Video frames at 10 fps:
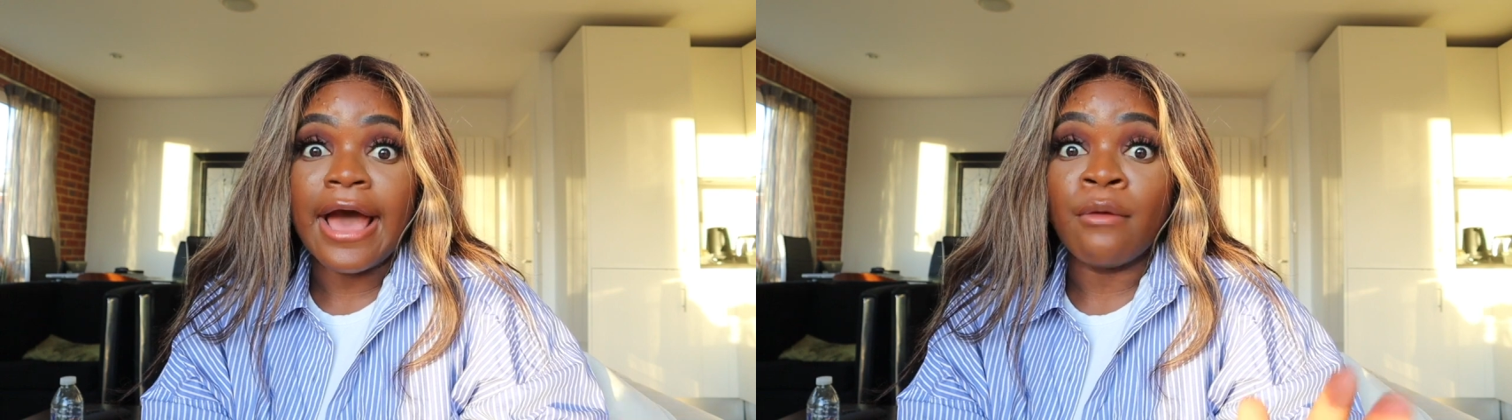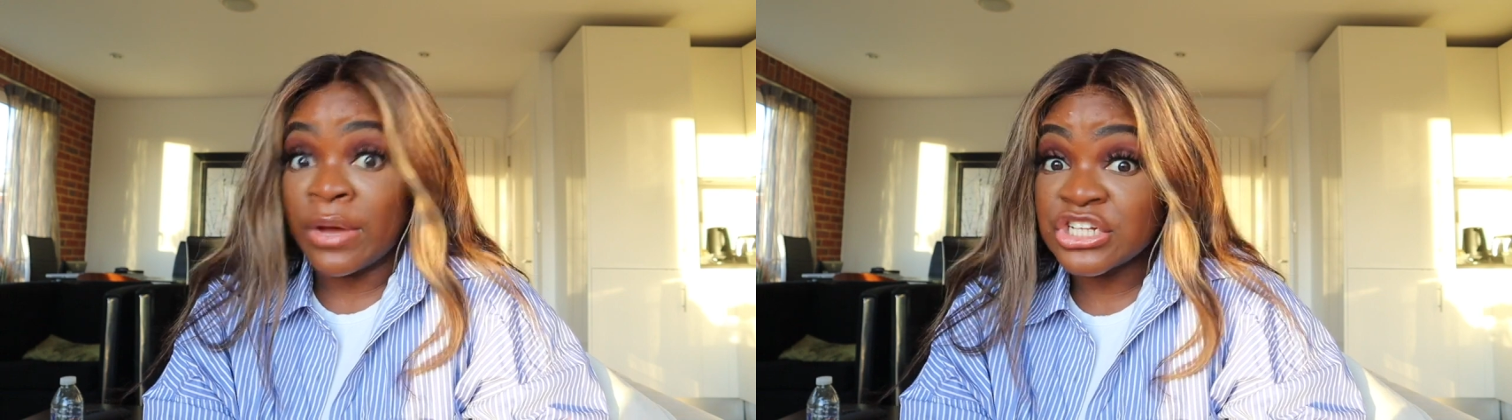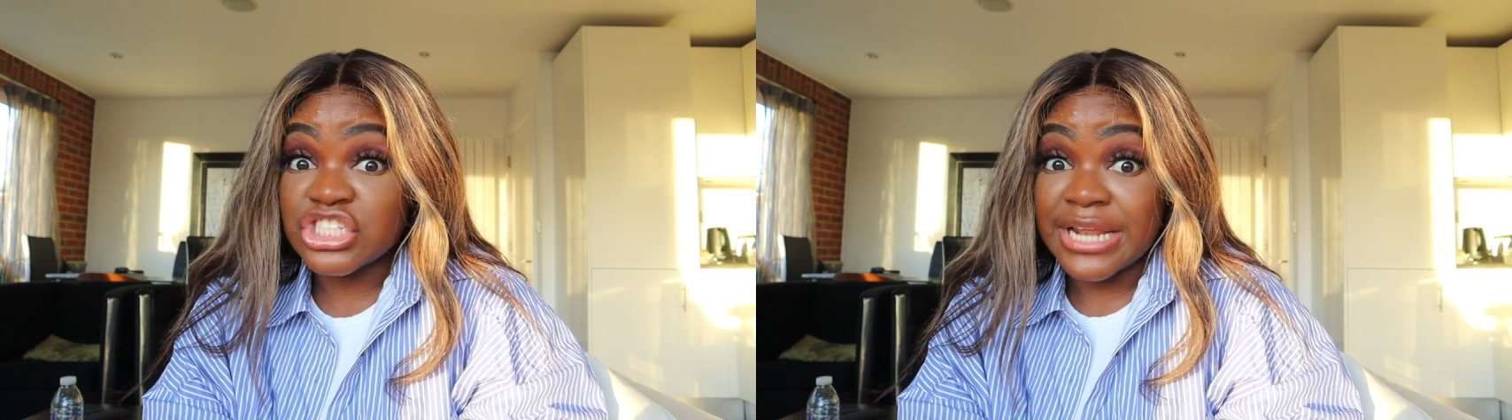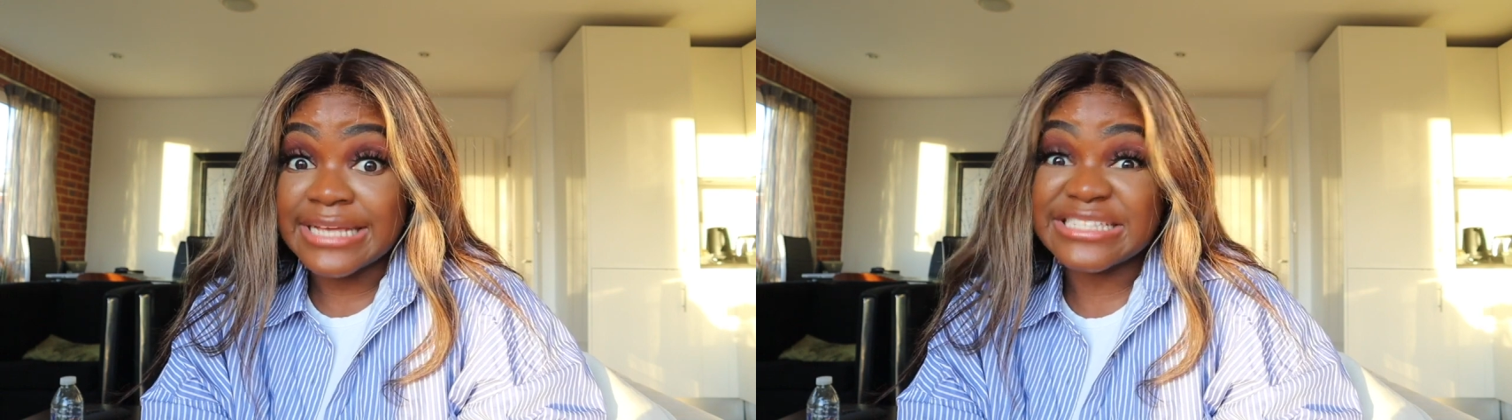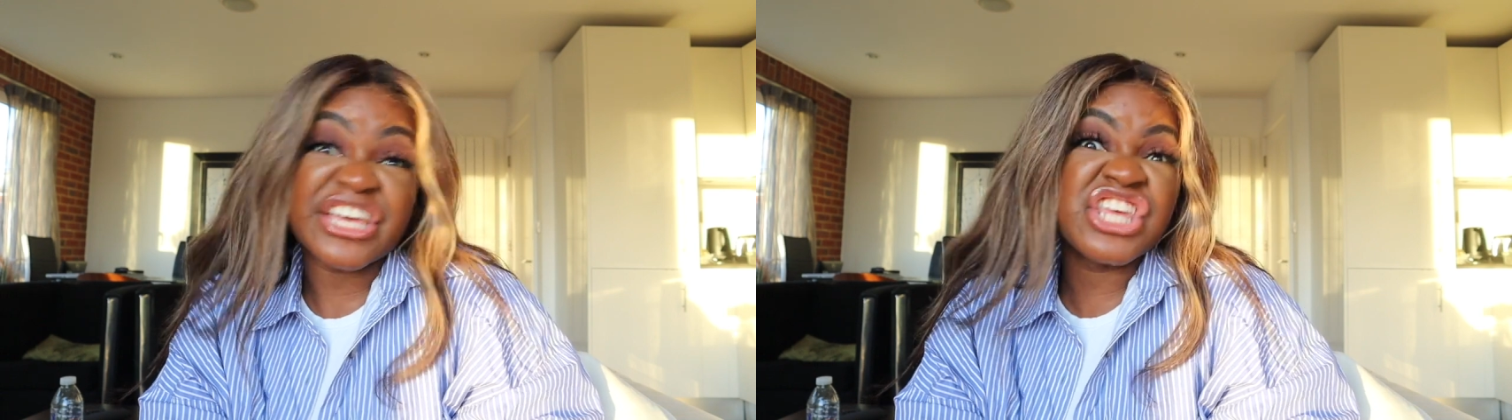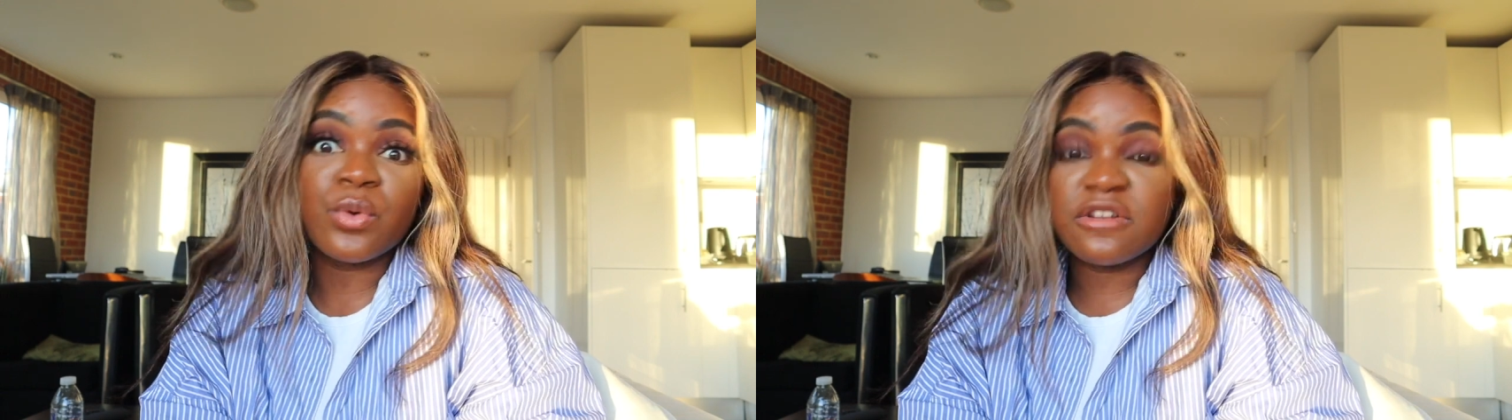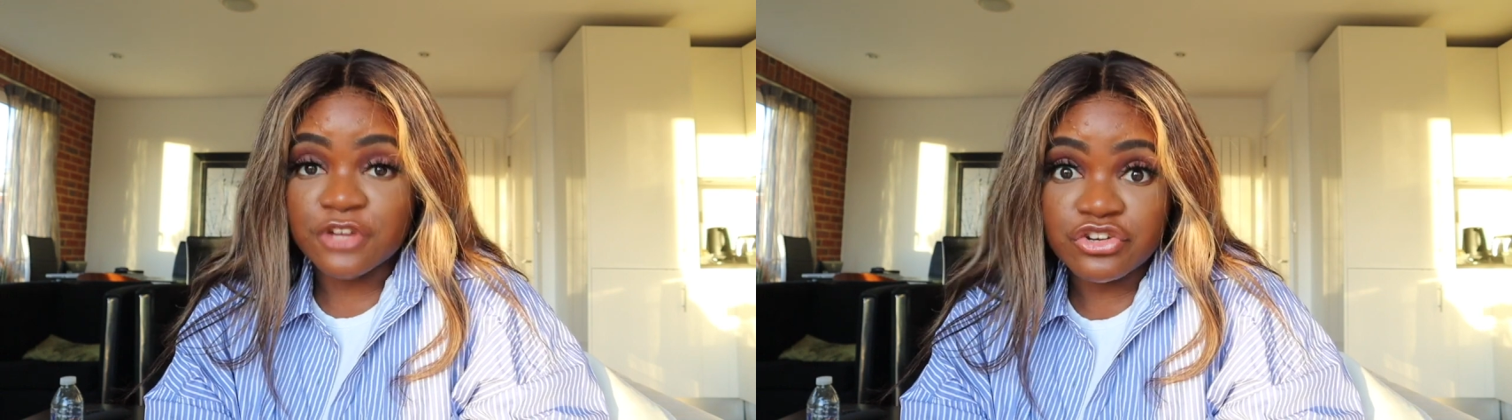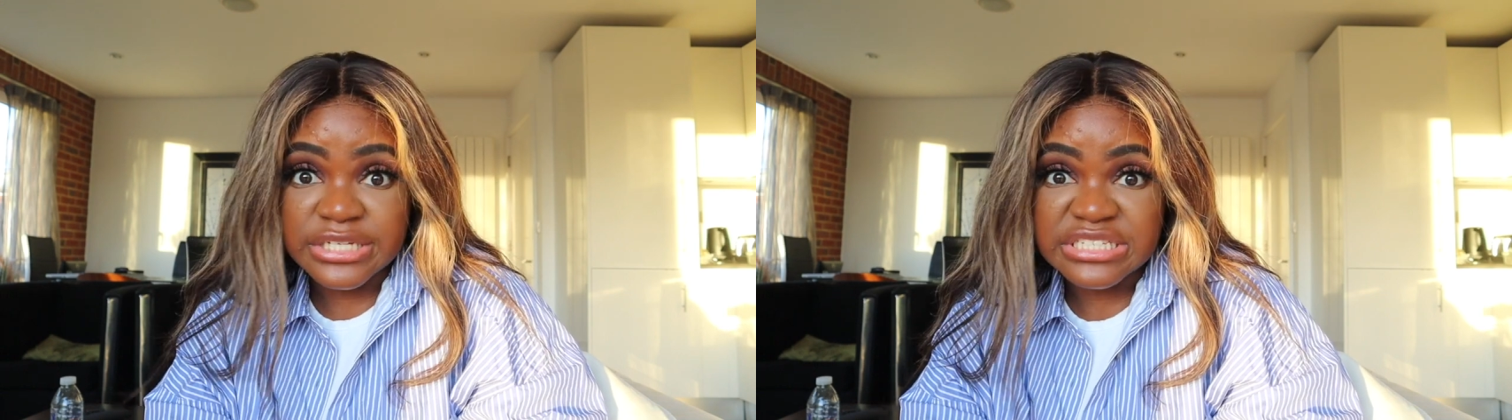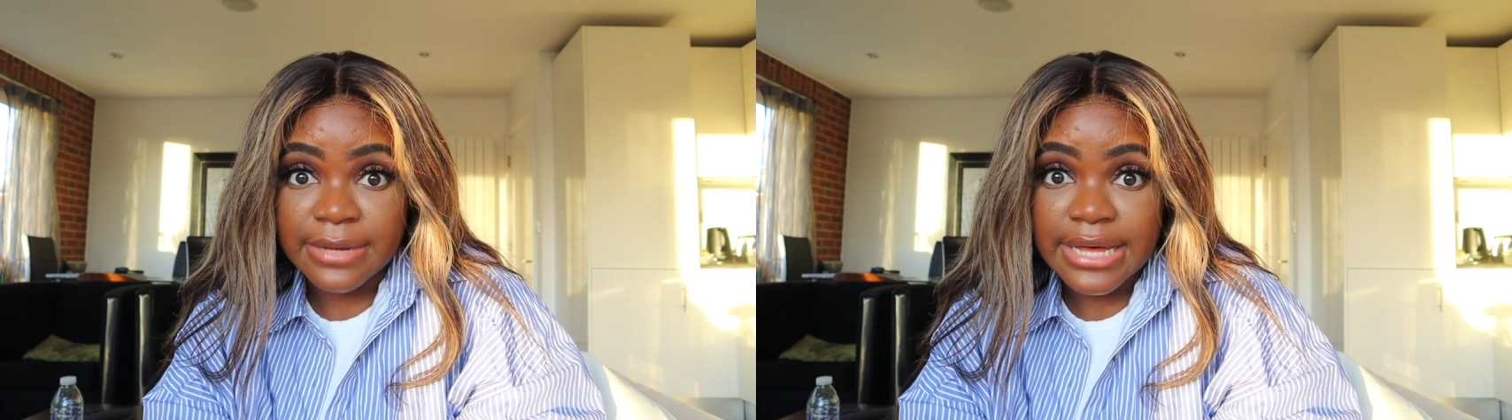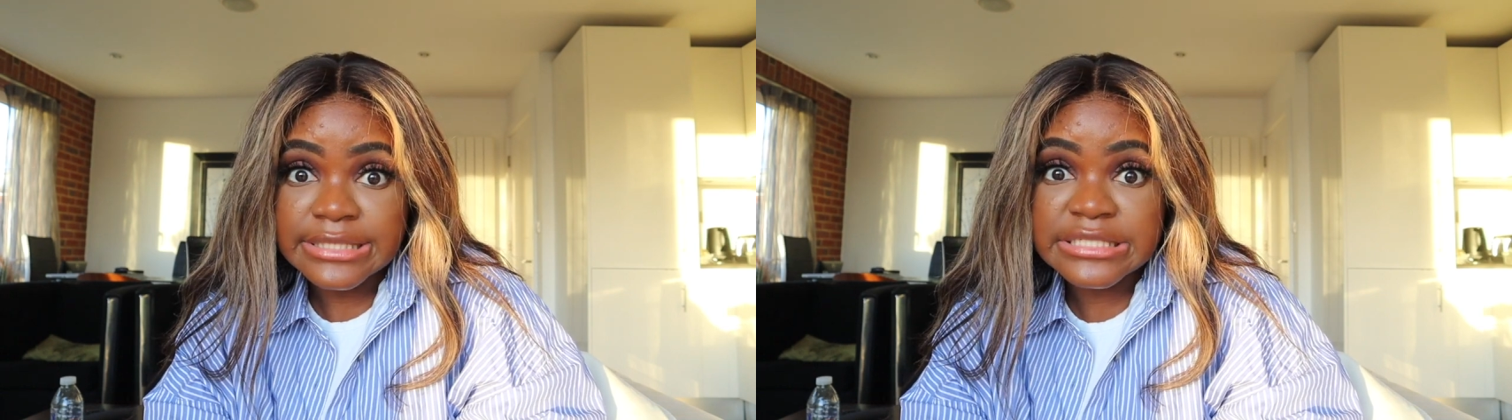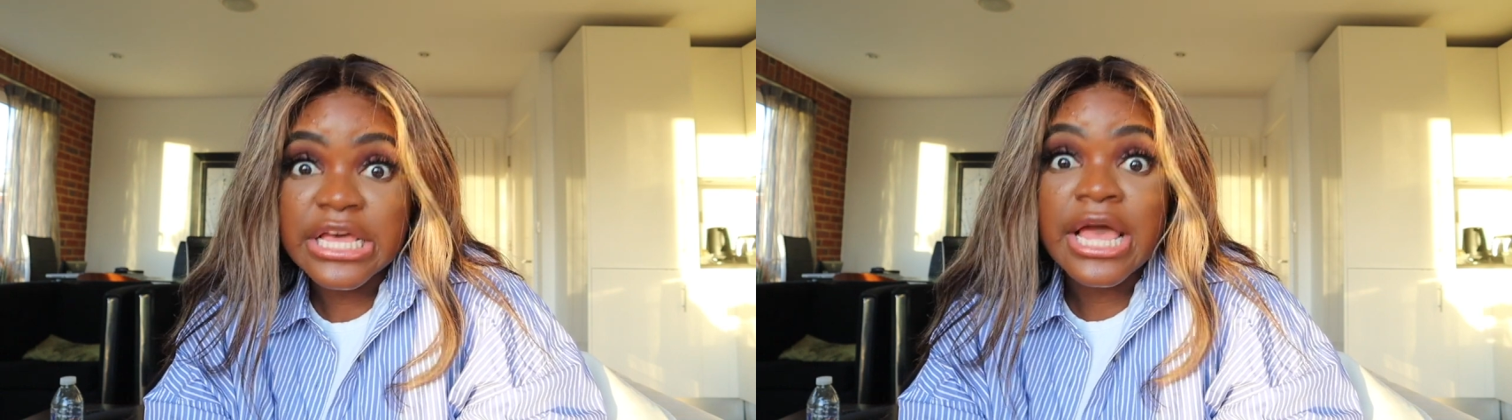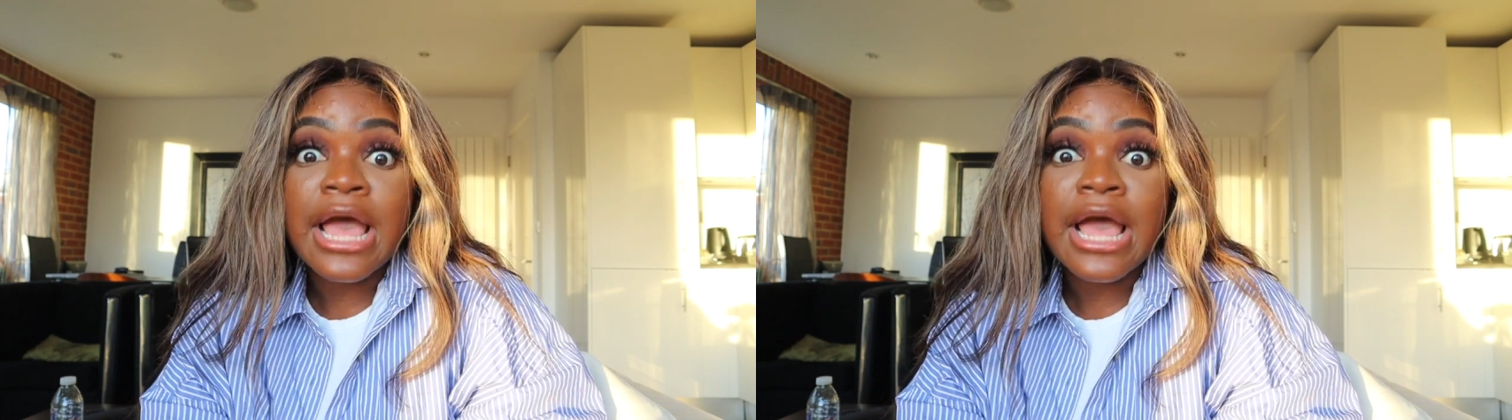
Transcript: a wish list like you would for Christmas